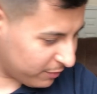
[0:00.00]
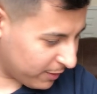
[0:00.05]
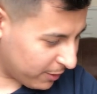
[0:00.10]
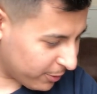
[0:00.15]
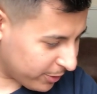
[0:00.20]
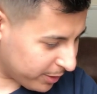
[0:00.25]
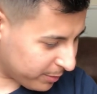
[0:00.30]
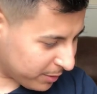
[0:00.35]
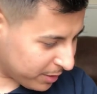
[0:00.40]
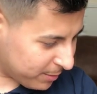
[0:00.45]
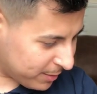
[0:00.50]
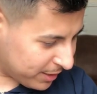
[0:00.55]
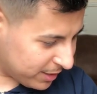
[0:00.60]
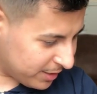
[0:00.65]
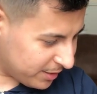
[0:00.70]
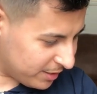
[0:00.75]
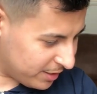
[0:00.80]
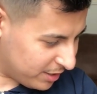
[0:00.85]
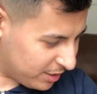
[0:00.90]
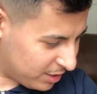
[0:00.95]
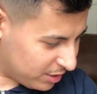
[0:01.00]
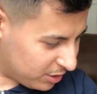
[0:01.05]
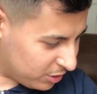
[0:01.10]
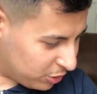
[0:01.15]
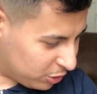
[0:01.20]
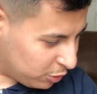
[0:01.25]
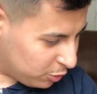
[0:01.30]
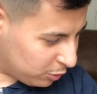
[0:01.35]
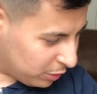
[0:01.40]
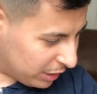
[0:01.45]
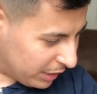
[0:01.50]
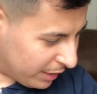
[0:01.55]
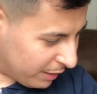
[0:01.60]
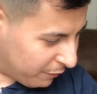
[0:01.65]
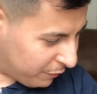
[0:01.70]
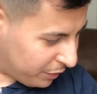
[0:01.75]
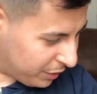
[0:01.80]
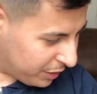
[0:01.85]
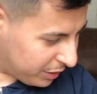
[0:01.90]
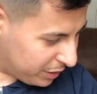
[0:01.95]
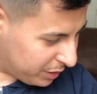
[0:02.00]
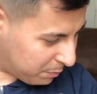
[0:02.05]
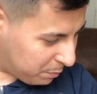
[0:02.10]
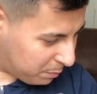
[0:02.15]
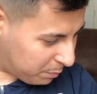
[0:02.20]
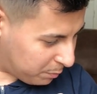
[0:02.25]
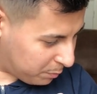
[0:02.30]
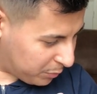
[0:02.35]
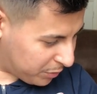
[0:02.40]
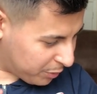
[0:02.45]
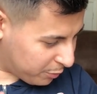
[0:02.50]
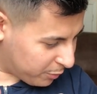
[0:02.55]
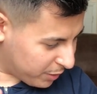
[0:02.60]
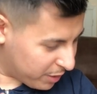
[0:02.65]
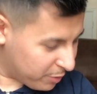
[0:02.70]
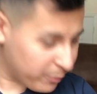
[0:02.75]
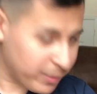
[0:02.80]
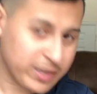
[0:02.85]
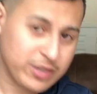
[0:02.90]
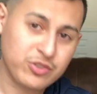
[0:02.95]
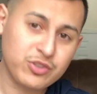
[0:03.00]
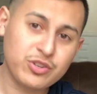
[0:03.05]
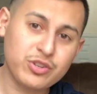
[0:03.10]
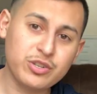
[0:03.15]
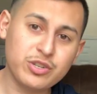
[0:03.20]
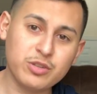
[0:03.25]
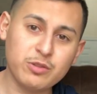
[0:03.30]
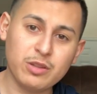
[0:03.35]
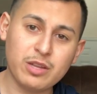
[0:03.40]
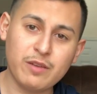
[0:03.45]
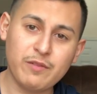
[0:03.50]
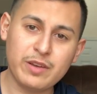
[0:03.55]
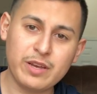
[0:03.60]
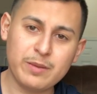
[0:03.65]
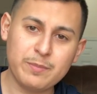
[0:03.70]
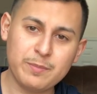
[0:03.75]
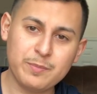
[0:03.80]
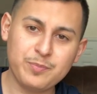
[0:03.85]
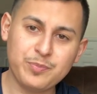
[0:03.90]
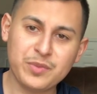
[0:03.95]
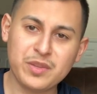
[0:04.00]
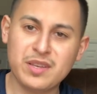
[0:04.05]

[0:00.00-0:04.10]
about him, Gabbana? Do you love the the Red Ranger? Do you love him?